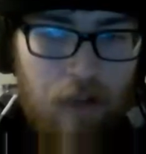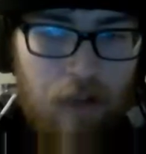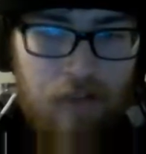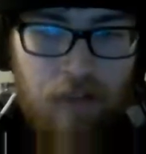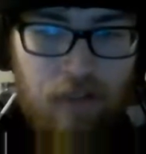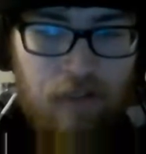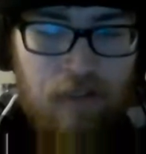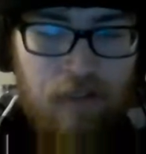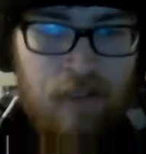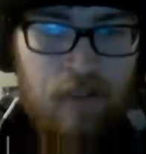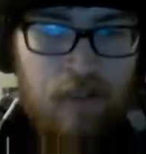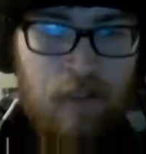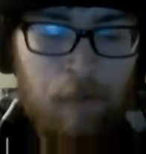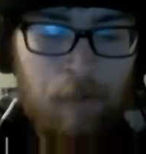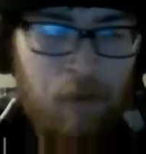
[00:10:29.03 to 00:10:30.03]
a
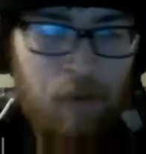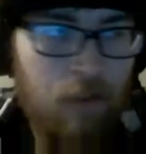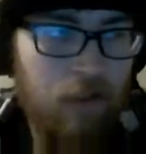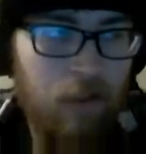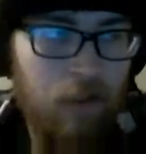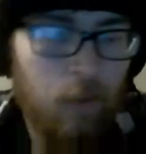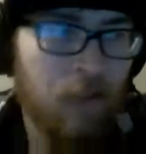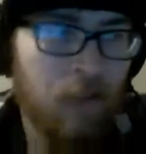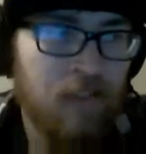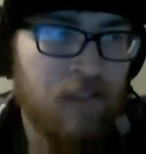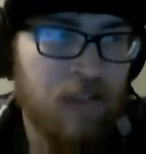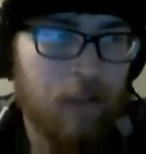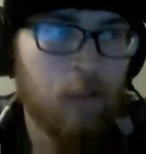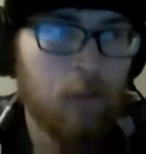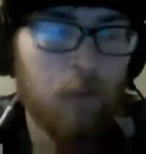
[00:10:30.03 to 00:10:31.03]
consenting party, otherwise sex
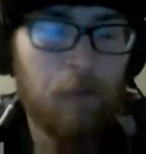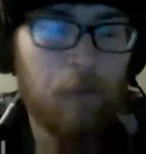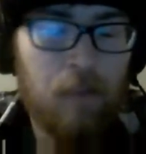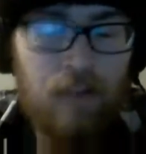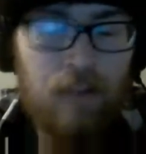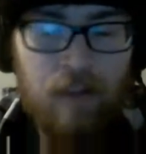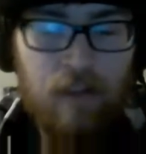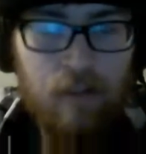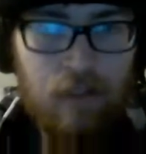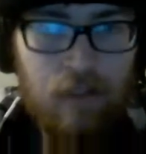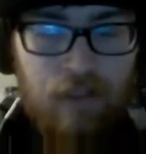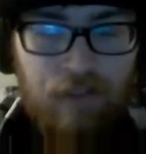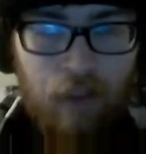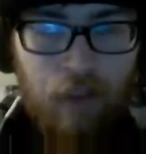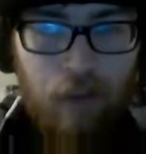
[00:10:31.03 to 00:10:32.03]
wouldn't be nearly as
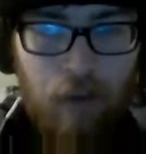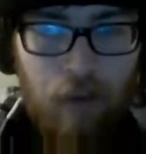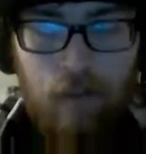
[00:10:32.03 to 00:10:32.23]
fun.